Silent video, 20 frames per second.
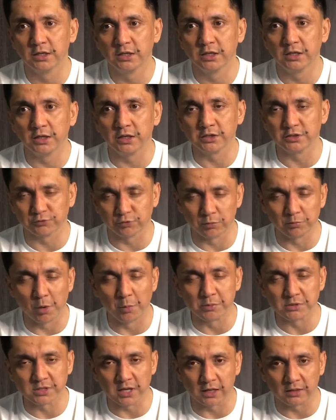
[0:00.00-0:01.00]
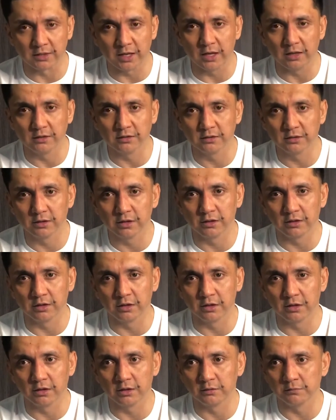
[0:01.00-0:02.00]
It's for moments like that, and
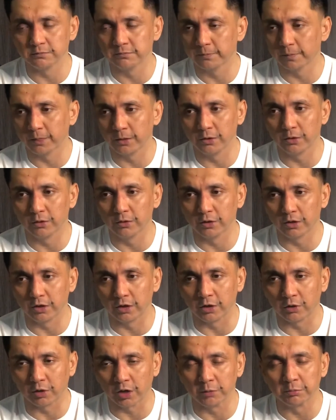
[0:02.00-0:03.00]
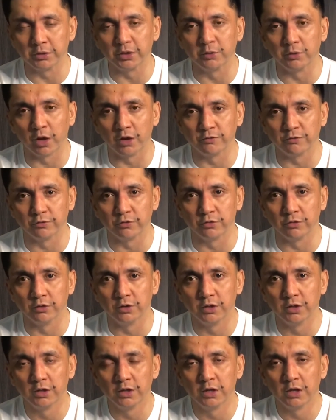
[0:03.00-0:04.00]
incredibly grateful,
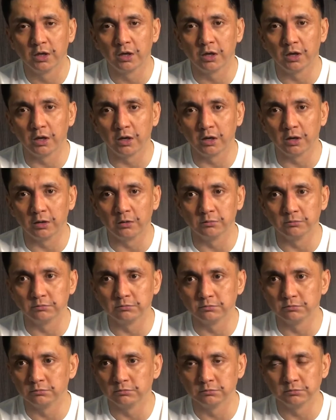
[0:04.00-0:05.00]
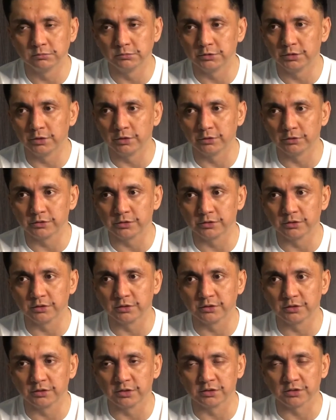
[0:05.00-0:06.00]
to
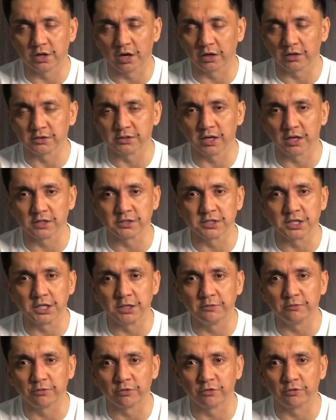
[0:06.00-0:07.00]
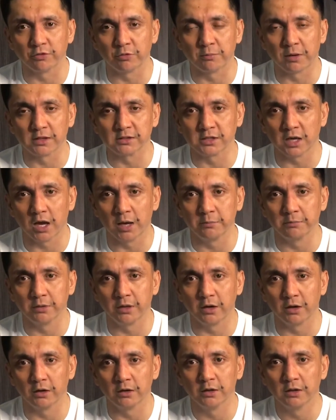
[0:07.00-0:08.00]
the Talk and Text team for my time
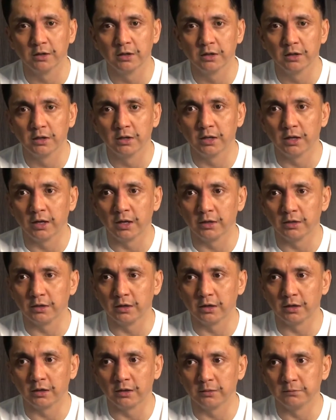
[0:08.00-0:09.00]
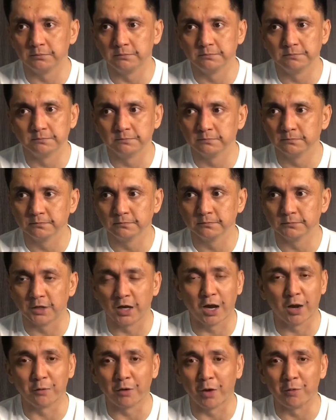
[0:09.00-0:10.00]
there, and I
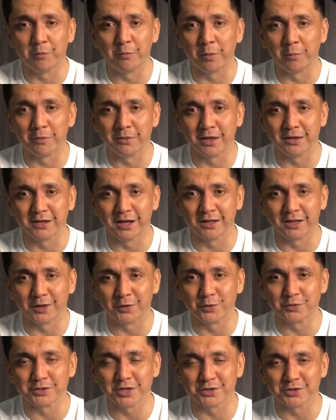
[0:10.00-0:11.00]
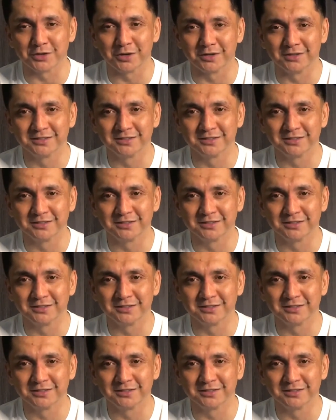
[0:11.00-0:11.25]
remember that day like it was yesterday.